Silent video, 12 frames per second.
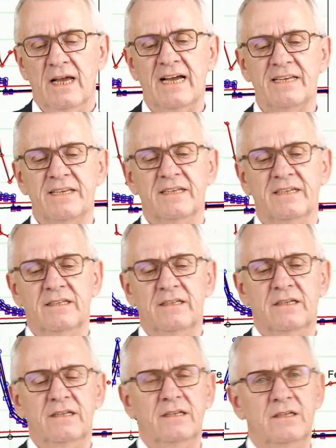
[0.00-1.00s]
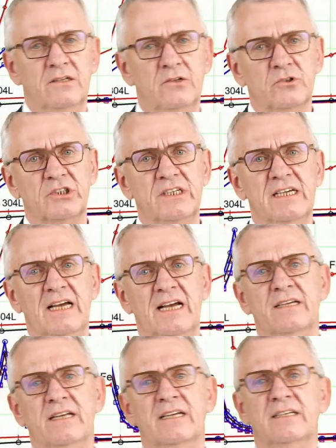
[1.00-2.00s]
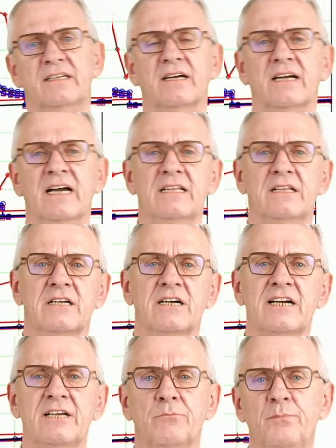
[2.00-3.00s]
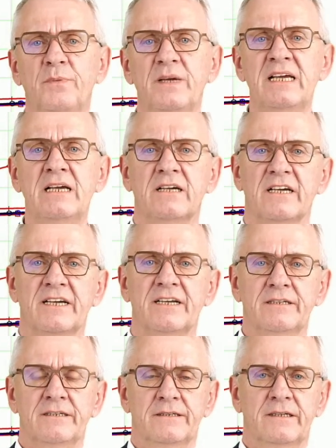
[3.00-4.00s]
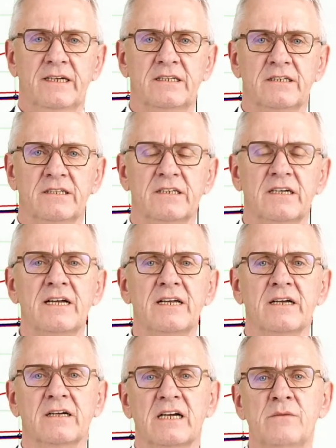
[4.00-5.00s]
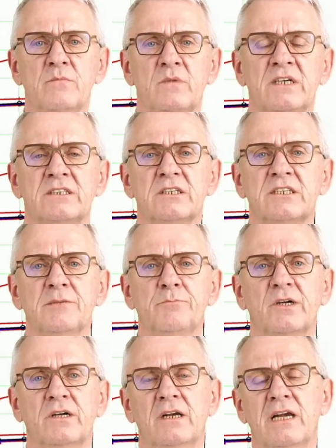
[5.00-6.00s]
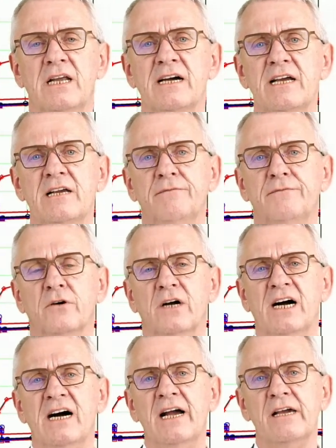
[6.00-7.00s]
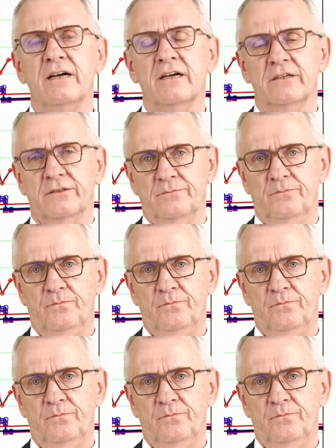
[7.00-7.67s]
And you see, and the red line peaking in the diagram is a typical line for iron.